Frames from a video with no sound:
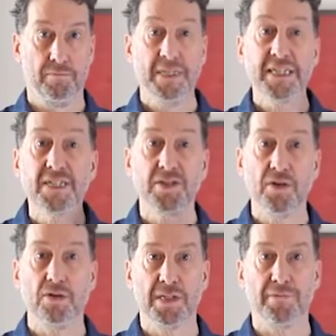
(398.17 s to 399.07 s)
This is
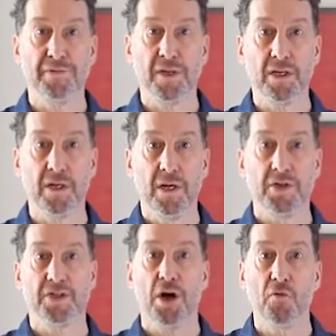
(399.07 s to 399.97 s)
not something that
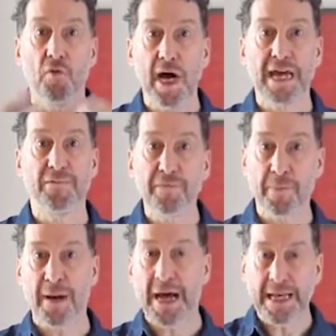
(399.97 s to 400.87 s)
just arrived with
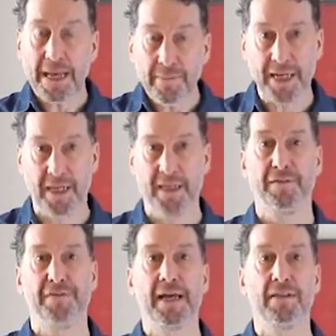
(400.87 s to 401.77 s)
the pandemic and the
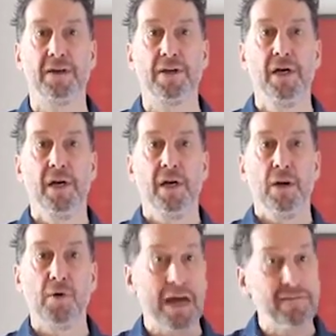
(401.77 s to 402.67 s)
fact that
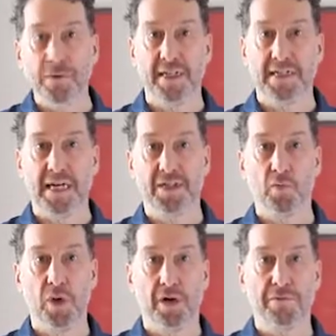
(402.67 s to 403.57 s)
everyone has had to
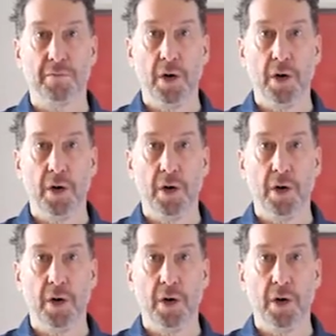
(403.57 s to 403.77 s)
work from